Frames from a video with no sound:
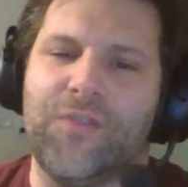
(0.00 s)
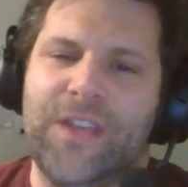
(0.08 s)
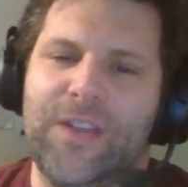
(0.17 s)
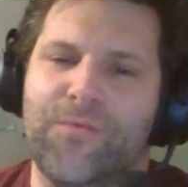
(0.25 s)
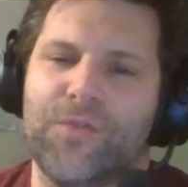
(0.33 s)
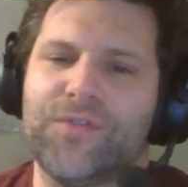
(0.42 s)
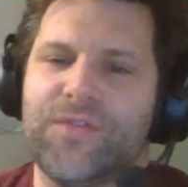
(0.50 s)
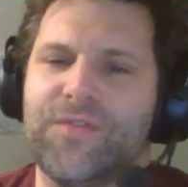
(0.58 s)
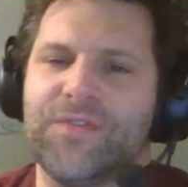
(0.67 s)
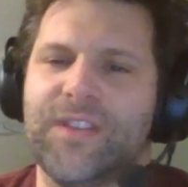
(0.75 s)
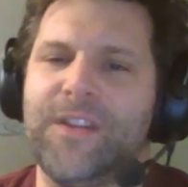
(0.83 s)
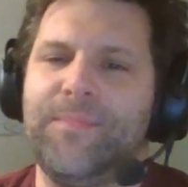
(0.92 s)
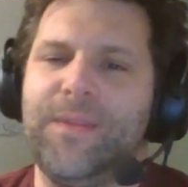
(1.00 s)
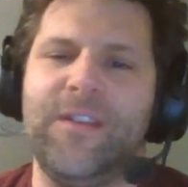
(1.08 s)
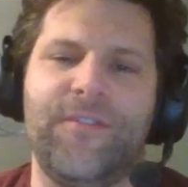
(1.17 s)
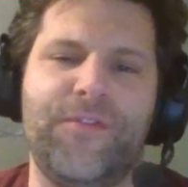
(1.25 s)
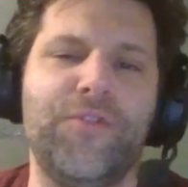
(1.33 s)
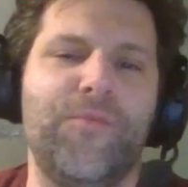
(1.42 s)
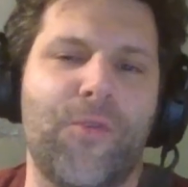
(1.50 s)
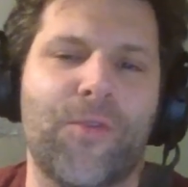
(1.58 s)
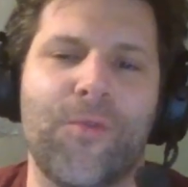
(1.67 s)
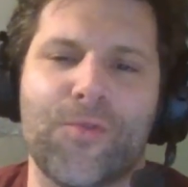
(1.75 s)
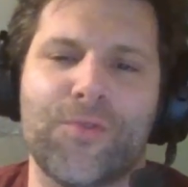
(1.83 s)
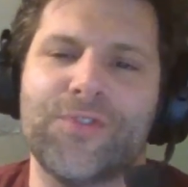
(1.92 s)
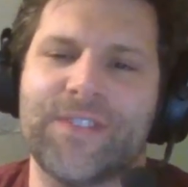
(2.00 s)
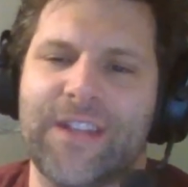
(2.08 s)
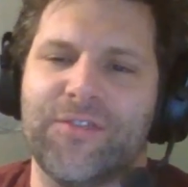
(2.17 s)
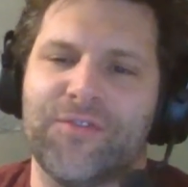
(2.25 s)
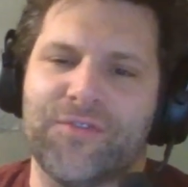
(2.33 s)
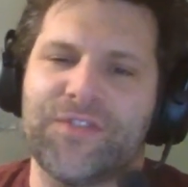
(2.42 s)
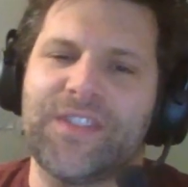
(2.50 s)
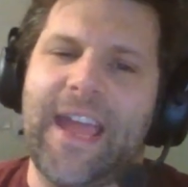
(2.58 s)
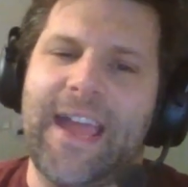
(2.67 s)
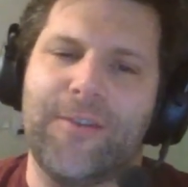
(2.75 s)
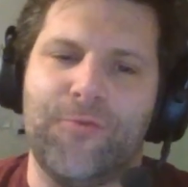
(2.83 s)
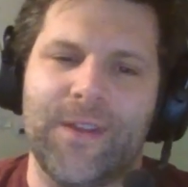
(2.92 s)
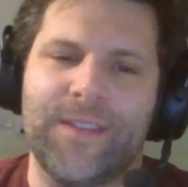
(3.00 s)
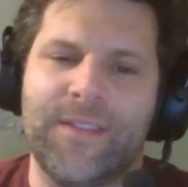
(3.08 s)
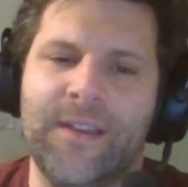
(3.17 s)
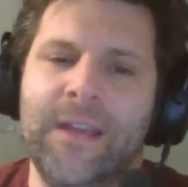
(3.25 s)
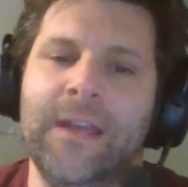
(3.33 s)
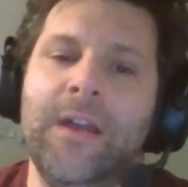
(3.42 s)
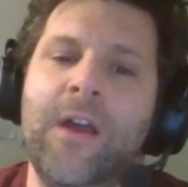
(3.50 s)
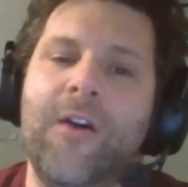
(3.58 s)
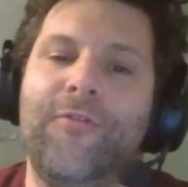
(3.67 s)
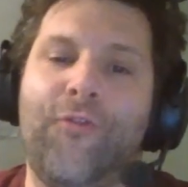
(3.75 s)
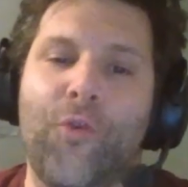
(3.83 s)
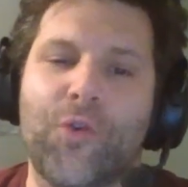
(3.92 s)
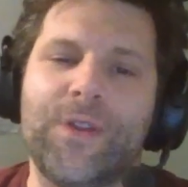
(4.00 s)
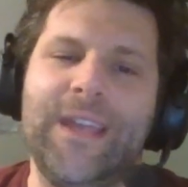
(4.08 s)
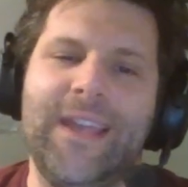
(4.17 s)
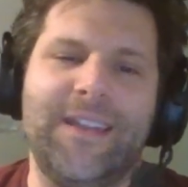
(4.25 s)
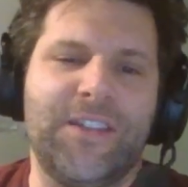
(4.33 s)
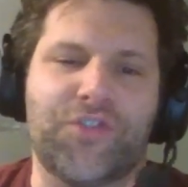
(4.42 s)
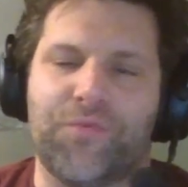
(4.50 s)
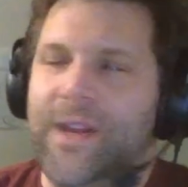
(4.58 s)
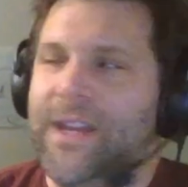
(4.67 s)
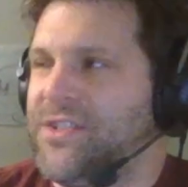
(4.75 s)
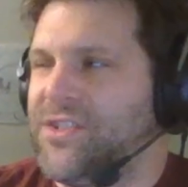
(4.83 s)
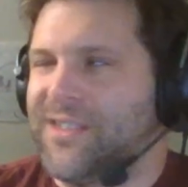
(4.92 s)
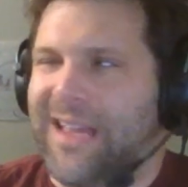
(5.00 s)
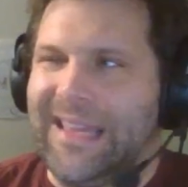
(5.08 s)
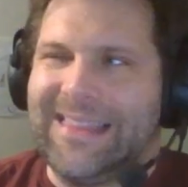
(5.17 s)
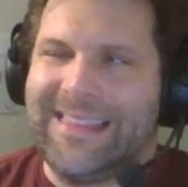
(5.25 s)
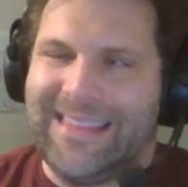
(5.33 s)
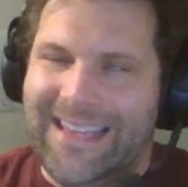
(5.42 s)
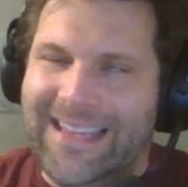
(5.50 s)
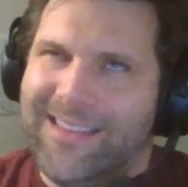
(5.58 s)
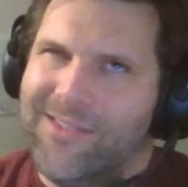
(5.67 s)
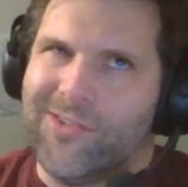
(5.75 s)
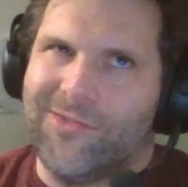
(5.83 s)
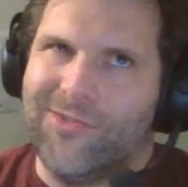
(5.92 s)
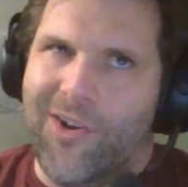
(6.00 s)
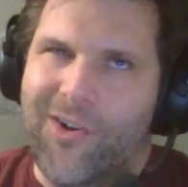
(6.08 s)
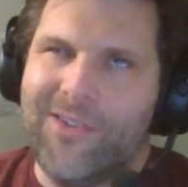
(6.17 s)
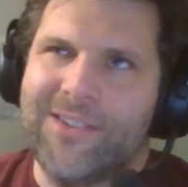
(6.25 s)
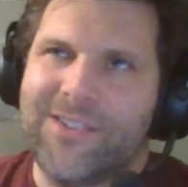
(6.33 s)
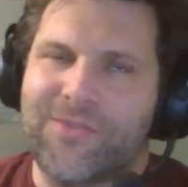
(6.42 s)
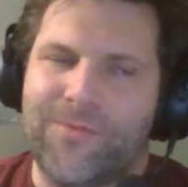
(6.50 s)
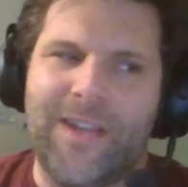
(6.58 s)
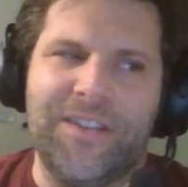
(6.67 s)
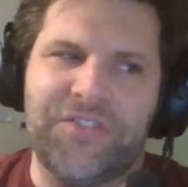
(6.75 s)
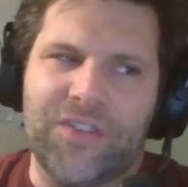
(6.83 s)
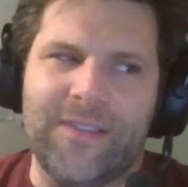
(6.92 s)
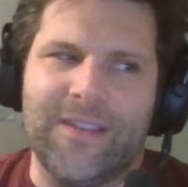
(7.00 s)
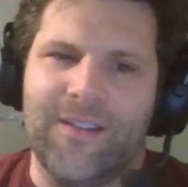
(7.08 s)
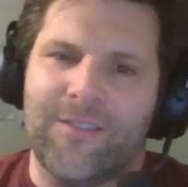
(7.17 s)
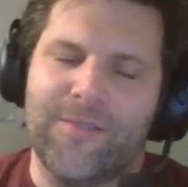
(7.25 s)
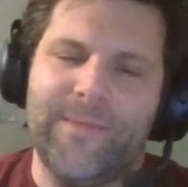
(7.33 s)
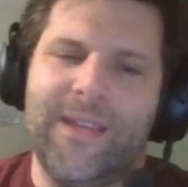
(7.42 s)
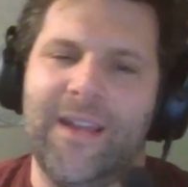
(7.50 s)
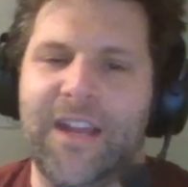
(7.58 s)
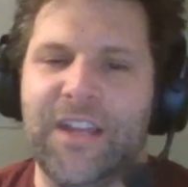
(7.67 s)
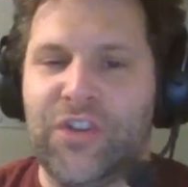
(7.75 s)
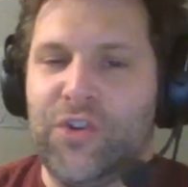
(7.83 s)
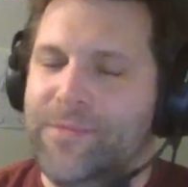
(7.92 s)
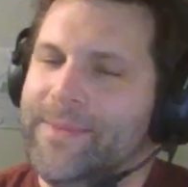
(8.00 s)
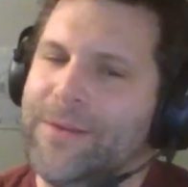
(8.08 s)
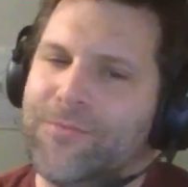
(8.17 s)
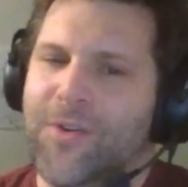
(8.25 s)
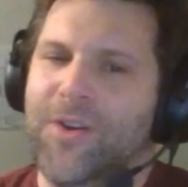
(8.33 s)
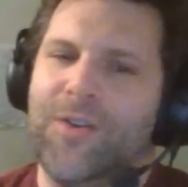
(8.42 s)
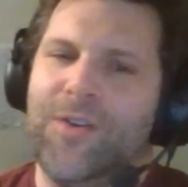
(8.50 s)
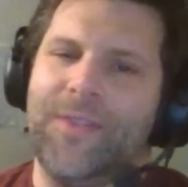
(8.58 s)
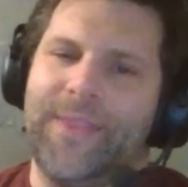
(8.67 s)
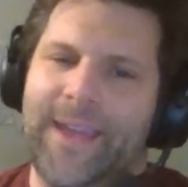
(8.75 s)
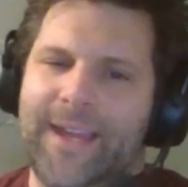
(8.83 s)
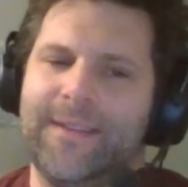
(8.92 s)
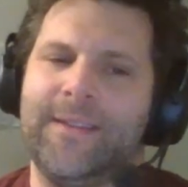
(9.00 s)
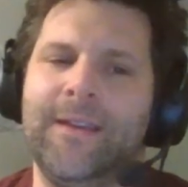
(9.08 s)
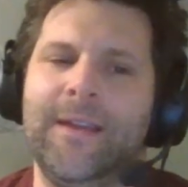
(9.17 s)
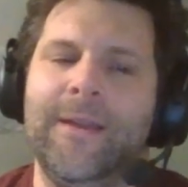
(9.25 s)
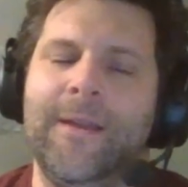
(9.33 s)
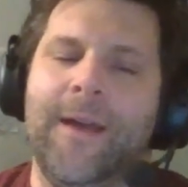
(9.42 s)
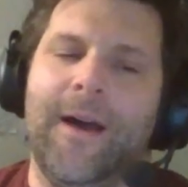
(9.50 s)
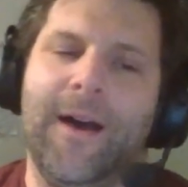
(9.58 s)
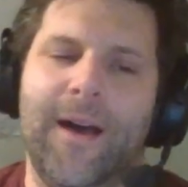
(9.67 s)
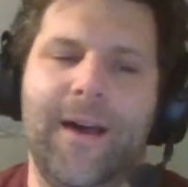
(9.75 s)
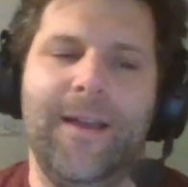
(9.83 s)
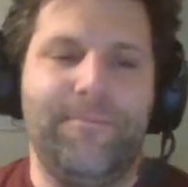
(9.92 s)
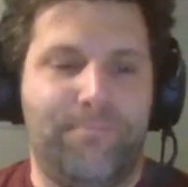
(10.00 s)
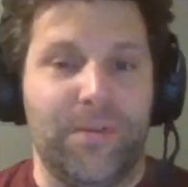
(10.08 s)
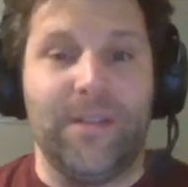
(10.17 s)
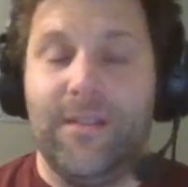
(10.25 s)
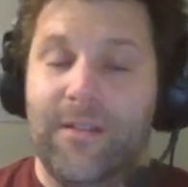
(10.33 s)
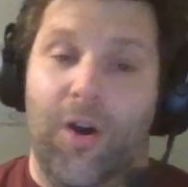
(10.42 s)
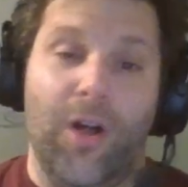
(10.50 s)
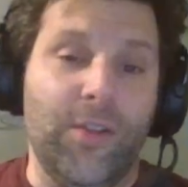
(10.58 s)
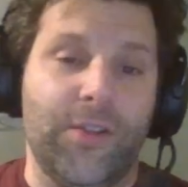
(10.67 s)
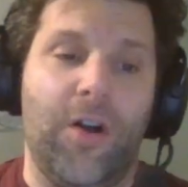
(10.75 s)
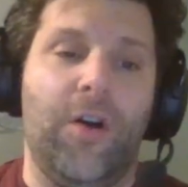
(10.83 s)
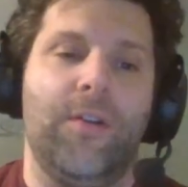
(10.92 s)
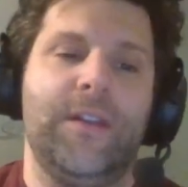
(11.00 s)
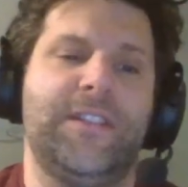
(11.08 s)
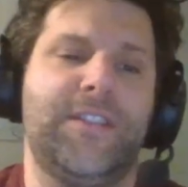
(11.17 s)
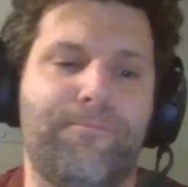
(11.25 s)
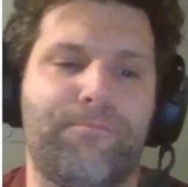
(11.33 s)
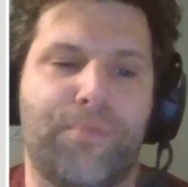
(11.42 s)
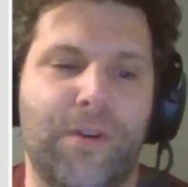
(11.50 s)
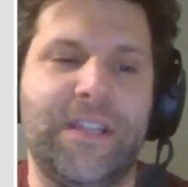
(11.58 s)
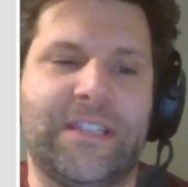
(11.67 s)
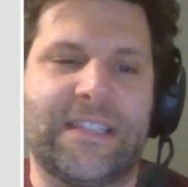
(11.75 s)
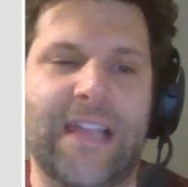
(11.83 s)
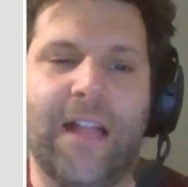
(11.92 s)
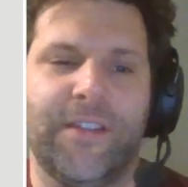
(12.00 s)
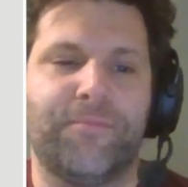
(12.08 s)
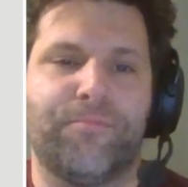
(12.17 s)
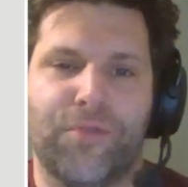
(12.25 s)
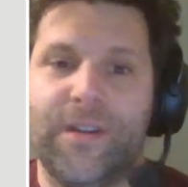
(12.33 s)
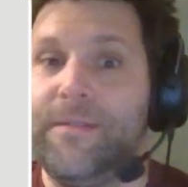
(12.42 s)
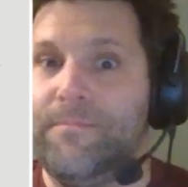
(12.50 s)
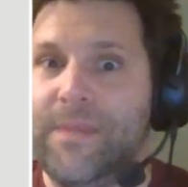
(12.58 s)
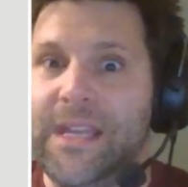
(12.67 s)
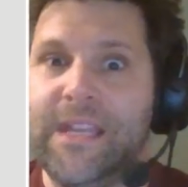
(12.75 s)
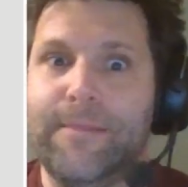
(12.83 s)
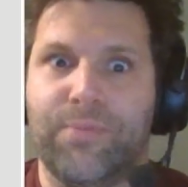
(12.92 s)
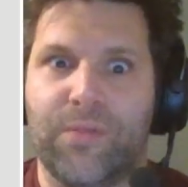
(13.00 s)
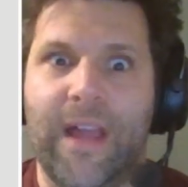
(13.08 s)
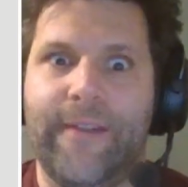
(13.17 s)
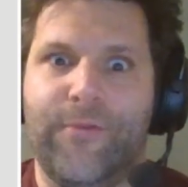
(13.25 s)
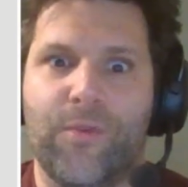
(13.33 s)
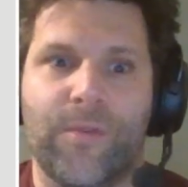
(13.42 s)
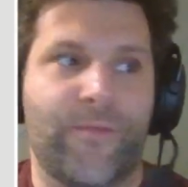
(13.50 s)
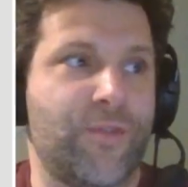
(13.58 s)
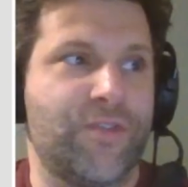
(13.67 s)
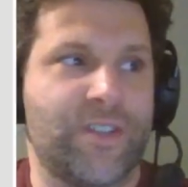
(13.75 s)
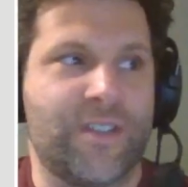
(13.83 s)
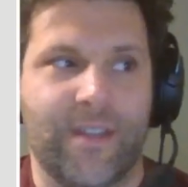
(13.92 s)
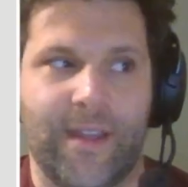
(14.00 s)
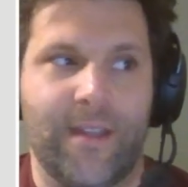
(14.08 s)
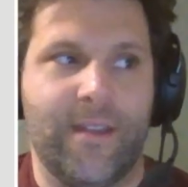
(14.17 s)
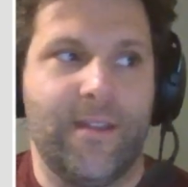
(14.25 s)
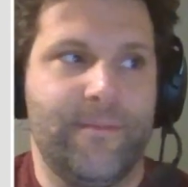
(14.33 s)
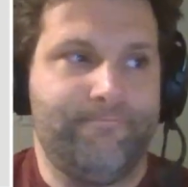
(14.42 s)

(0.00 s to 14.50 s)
keyword, so there's going to be a few more orders that it'll stack with. 48-inch range is, I think, the longest range in the Army. I could be wrong on that. But all in all, it's a pretty solid, pretty meaty platform for just, like,